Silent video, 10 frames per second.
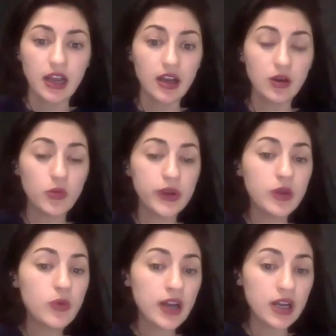
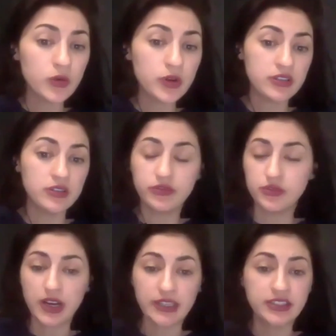We work with a
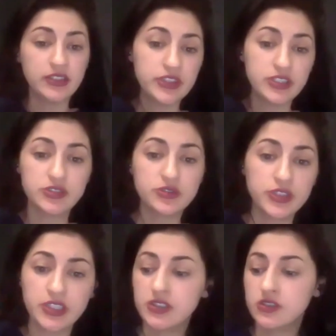variety of
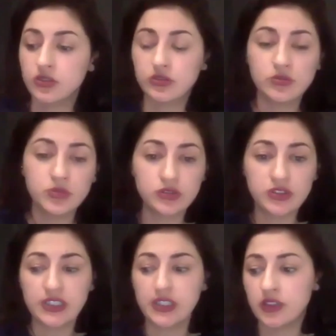industries,
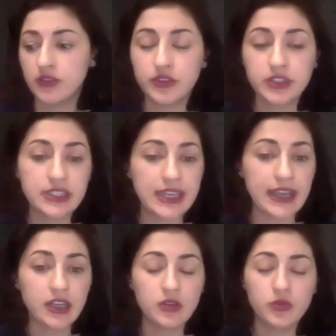automotive, with
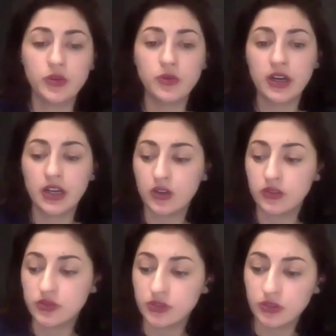tech. We work
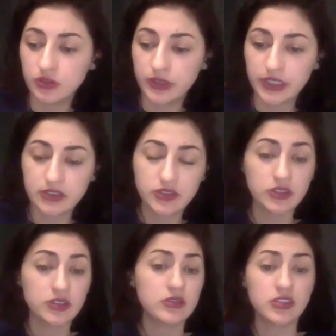also with
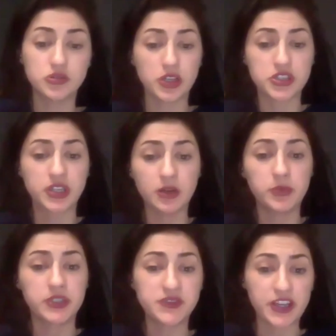construction
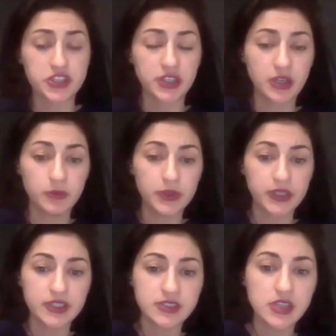companies, fashion
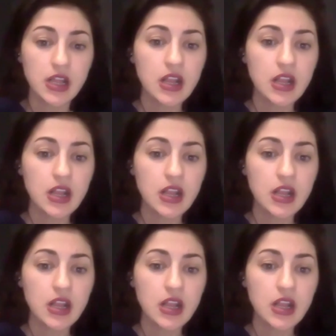companies.